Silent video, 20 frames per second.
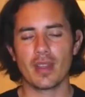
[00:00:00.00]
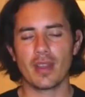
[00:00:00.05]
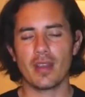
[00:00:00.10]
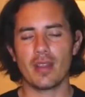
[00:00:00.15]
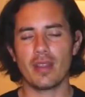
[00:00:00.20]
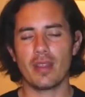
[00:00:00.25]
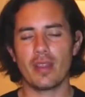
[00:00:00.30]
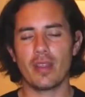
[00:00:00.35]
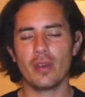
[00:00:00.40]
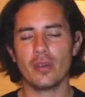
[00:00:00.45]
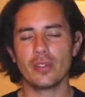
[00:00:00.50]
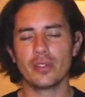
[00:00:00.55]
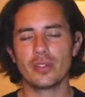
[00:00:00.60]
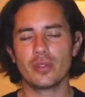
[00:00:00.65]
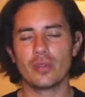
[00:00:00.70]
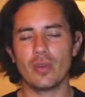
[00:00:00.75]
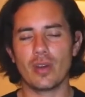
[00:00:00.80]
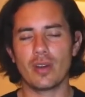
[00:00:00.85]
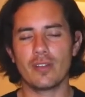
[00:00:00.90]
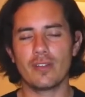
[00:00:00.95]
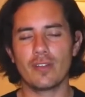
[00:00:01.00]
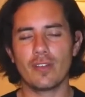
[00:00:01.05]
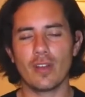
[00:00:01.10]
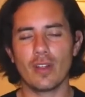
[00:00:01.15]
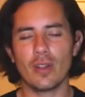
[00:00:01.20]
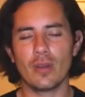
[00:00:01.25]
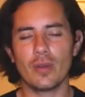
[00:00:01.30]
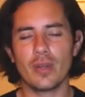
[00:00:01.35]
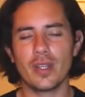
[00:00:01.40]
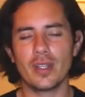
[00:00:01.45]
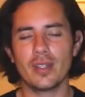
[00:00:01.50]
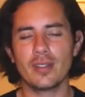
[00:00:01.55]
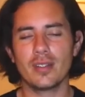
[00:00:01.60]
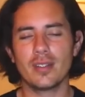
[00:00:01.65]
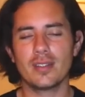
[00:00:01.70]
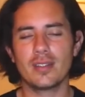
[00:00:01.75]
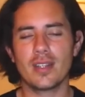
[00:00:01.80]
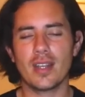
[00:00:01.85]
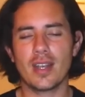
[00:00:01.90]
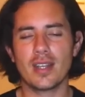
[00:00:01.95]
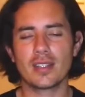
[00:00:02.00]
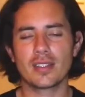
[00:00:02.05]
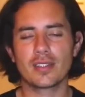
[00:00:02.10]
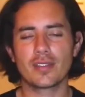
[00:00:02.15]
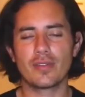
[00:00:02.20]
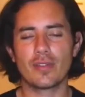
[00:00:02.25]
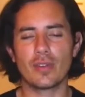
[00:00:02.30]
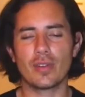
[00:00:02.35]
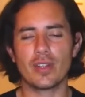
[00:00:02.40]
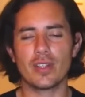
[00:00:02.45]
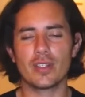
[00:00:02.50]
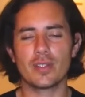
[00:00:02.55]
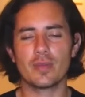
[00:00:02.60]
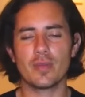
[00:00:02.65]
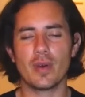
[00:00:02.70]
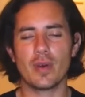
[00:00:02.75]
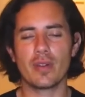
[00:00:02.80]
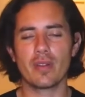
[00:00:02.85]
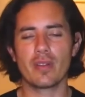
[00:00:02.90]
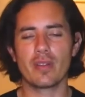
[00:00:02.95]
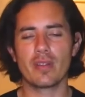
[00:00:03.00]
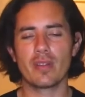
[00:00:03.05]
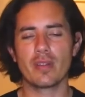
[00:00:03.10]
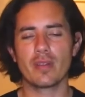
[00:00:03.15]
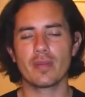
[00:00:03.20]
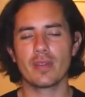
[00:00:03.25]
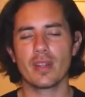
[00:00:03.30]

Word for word: And those who are following the task for this month,